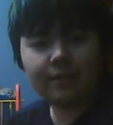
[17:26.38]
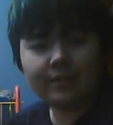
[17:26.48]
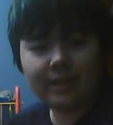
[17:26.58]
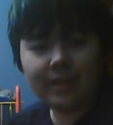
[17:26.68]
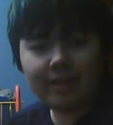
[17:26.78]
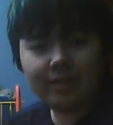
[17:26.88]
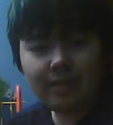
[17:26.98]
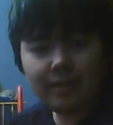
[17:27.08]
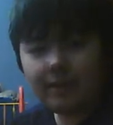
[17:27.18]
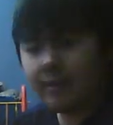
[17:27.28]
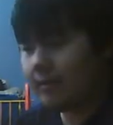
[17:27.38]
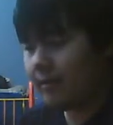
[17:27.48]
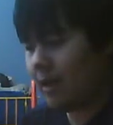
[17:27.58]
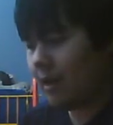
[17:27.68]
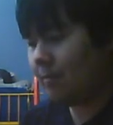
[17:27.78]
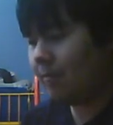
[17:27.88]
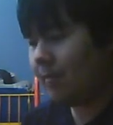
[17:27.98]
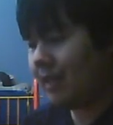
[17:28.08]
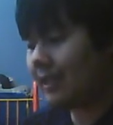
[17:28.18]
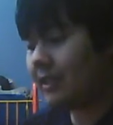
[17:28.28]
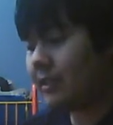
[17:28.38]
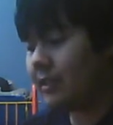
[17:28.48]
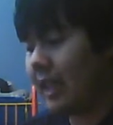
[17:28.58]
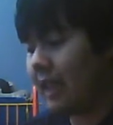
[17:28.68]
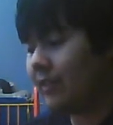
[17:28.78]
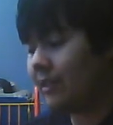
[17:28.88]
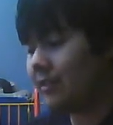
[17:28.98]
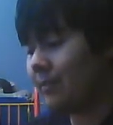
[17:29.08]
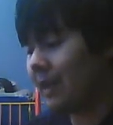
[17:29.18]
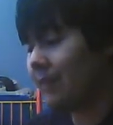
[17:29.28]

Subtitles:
closing down. They actually just gave these to me.